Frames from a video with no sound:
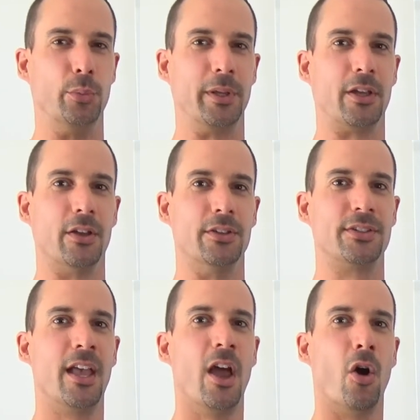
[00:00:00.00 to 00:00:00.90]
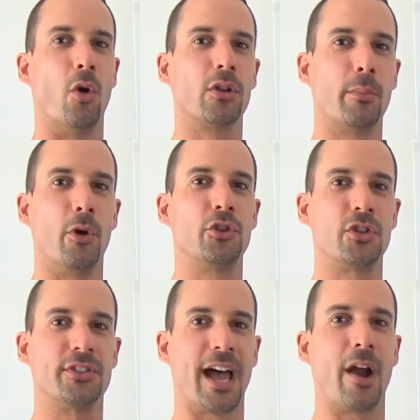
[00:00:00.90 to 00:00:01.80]
because all
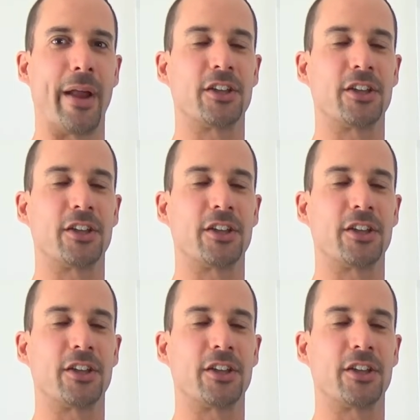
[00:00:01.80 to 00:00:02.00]
emotions are